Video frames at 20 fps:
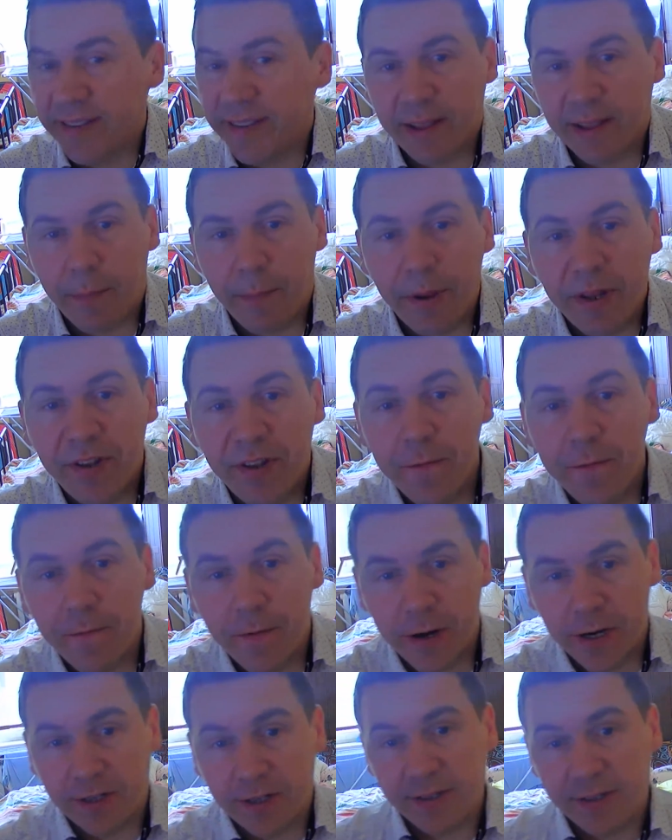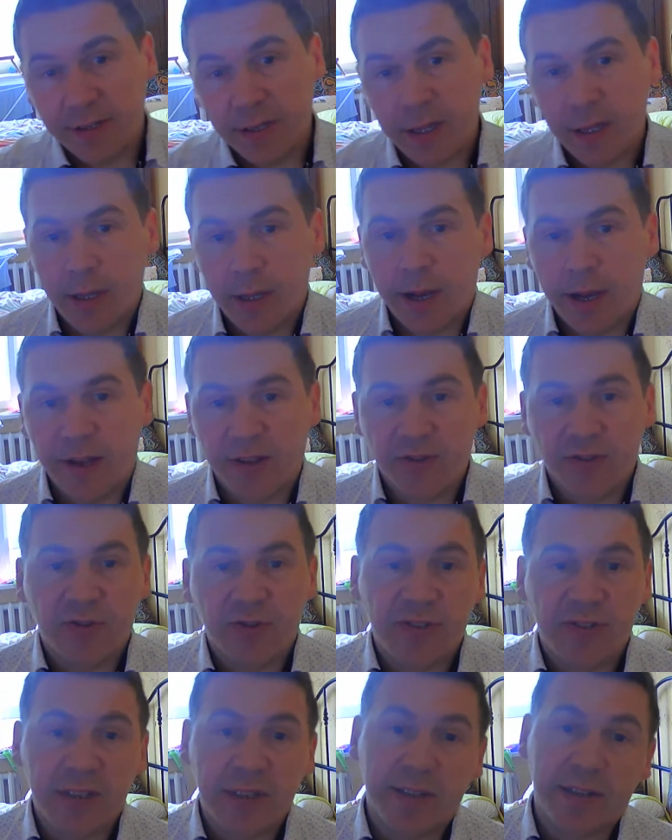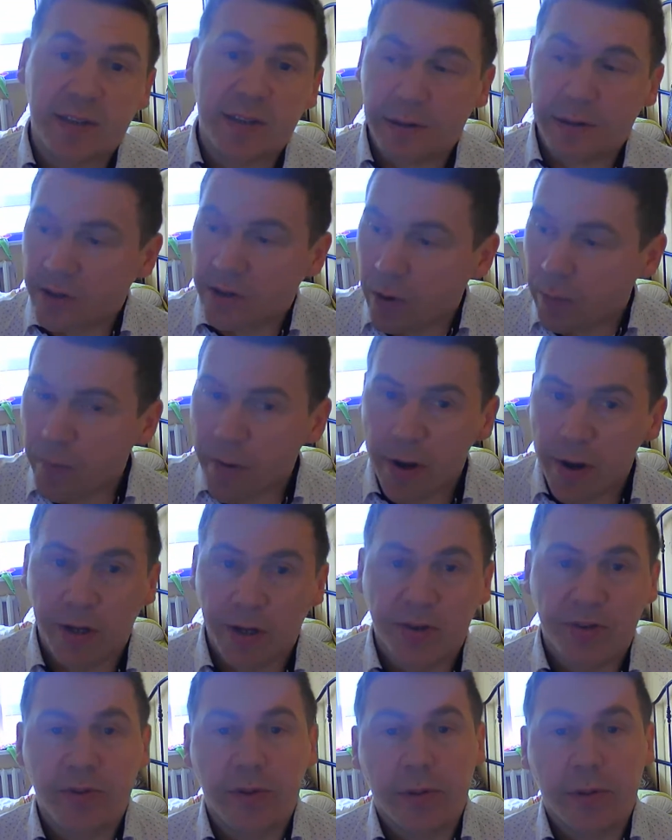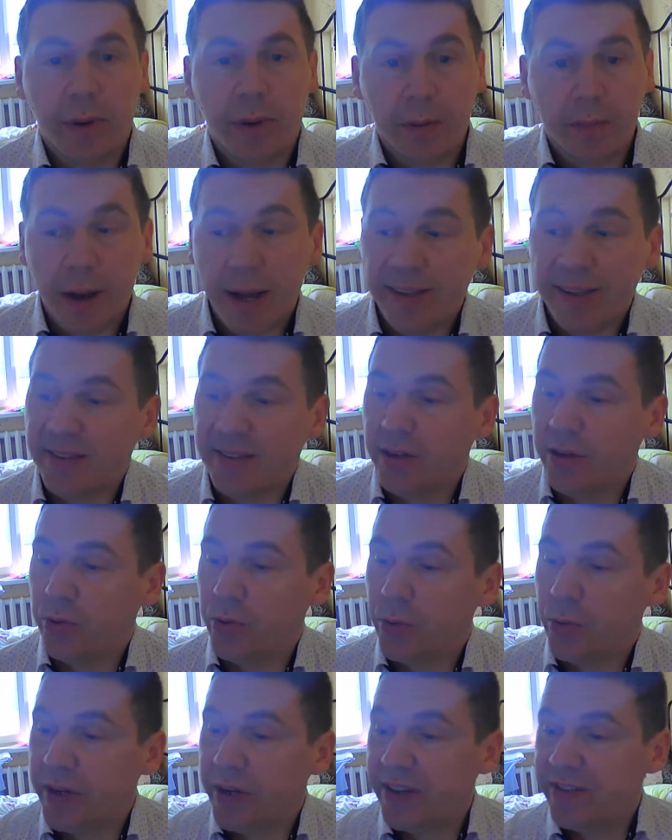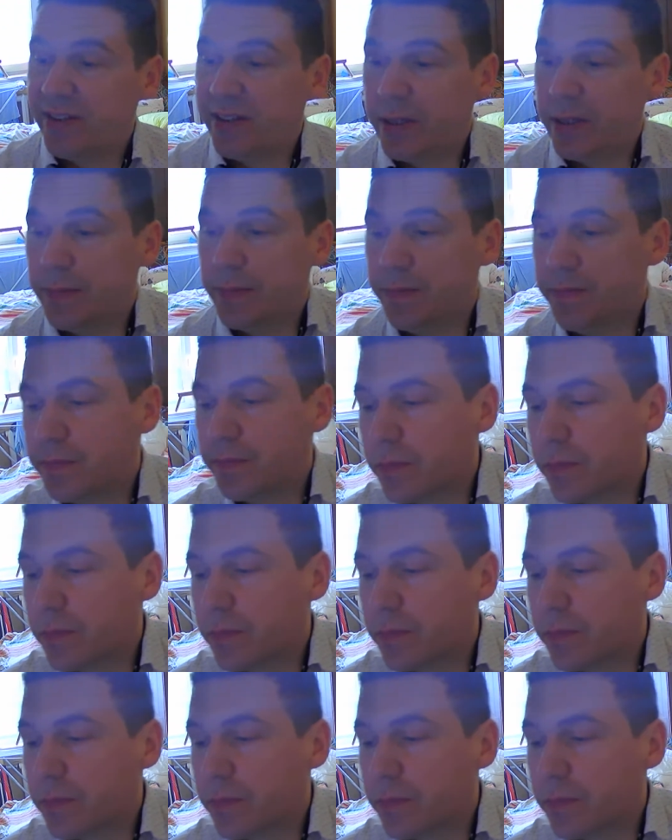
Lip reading: a bit different, as you see, compared to the McMaster University,